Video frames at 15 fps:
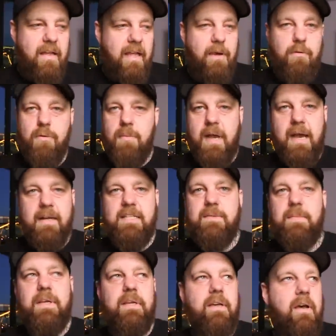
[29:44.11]
it reminds
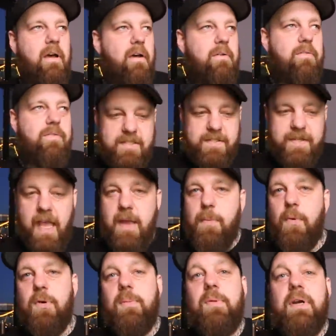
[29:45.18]
me of a
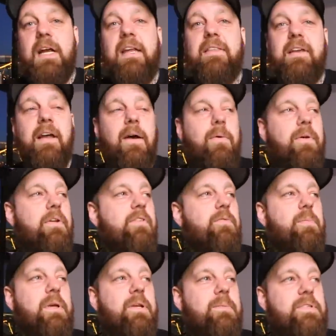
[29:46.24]
skateboard brand that I would
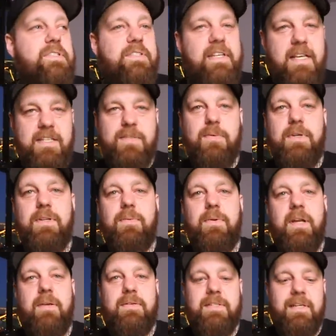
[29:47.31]
have been obsessed with
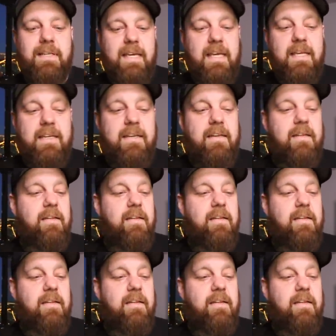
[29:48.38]
when I was a kid.